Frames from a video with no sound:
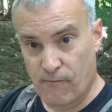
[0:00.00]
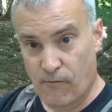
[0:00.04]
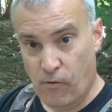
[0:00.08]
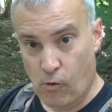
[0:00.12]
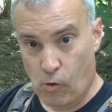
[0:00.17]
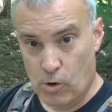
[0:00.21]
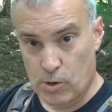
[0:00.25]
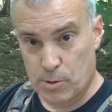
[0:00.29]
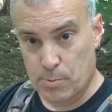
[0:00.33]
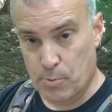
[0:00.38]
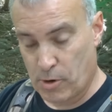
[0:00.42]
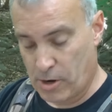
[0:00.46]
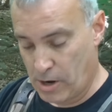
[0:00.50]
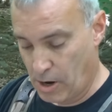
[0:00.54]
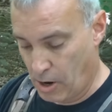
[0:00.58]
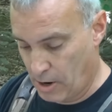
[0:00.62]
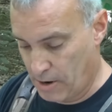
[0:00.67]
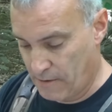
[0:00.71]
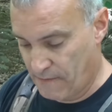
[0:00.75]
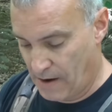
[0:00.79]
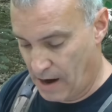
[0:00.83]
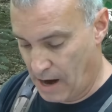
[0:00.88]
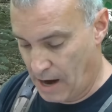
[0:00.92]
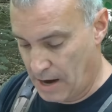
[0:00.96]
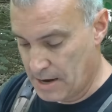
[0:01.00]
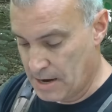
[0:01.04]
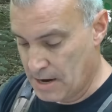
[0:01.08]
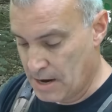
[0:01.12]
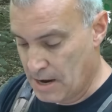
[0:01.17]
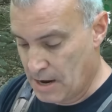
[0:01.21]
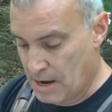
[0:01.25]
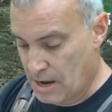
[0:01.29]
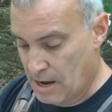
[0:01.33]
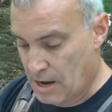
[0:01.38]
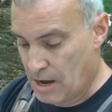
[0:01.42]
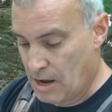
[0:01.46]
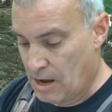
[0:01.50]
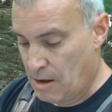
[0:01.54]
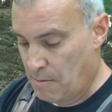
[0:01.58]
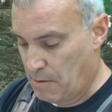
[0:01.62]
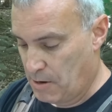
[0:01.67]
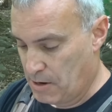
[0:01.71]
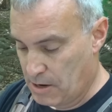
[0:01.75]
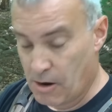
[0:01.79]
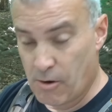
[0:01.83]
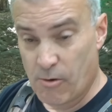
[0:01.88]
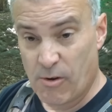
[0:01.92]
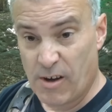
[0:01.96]
four is pretty hard to find, but
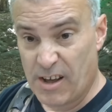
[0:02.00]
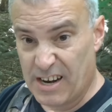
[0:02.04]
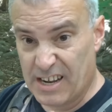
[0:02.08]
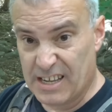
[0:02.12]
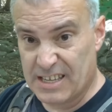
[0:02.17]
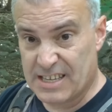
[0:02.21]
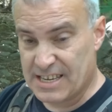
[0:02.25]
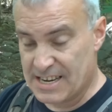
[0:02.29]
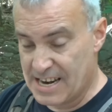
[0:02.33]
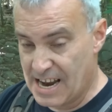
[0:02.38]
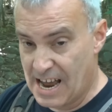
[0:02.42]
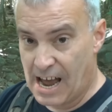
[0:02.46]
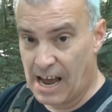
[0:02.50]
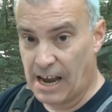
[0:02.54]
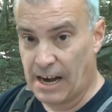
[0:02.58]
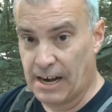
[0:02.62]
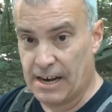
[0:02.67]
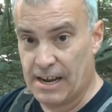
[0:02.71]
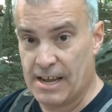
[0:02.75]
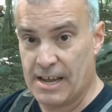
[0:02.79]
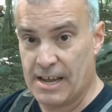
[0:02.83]
you know what, it's not.